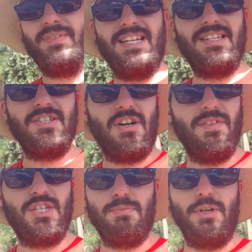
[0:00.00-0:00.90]
and since all
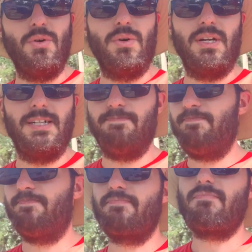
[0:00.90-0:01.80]
this has been going on,
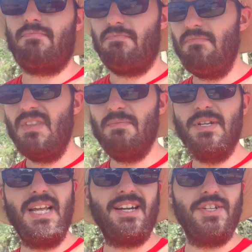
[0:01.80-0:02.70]

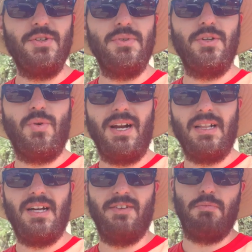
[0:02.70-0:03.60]
been actually doing quite a
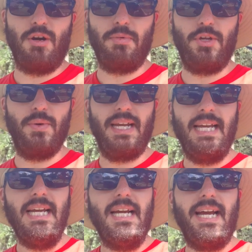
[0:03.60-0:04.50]
lot of barbecuing.
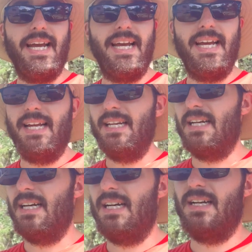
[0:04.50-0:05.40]
And
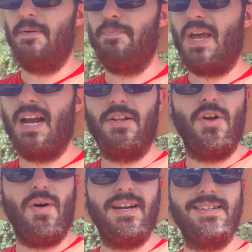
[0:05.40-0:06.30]
uh, I don't
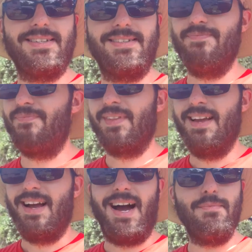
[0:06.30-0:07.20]
know, I just
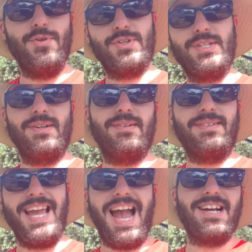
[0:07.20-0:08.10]
I'm used to
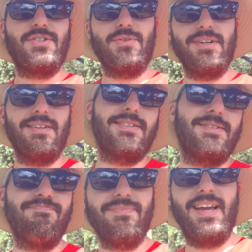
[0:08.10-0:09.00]
gas grills
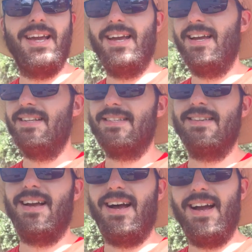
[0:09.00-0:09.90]
and
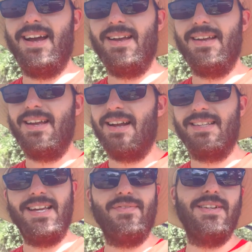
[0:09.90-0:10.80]
I got
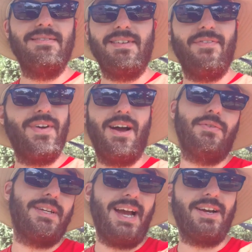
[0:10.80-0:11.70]
given, I
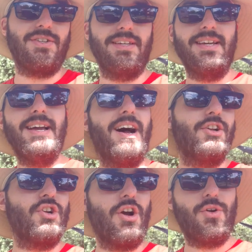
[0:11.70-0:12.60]
found actually, a
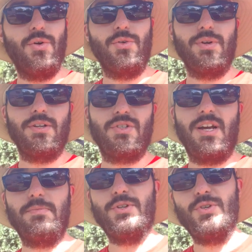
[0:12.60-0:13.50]
charcoal grill. So
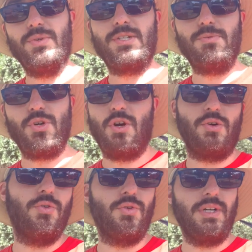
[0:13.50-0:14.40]
I've been doing some
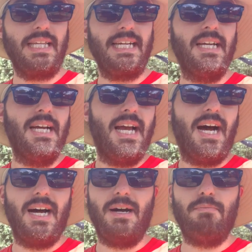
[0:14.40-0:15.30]
charcoal grilling,
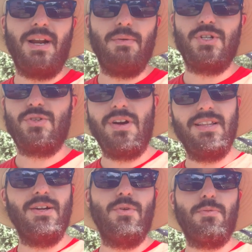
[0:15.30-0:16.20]
um, but I was
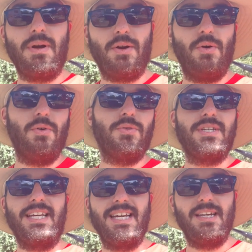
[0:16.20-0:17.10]
struggling with my coals
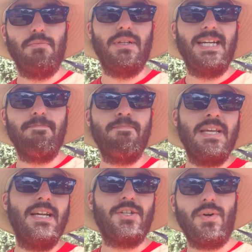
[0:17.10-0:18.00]
and getting them lit.
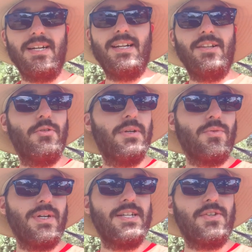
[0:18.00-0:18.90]
So I did a little bit of
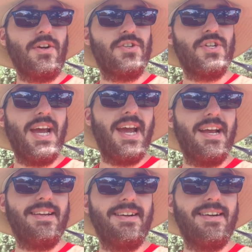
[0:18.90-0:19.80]
research
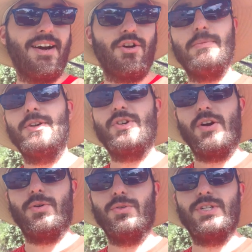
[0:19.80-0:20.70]
and uh, I heard about
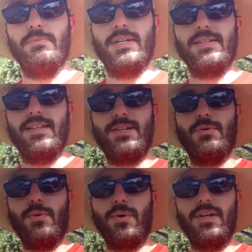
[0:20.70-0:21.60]
charcoal chimneys and that's
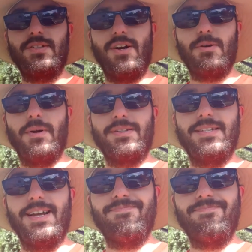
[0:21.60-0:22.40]
what we're gonna talk about today.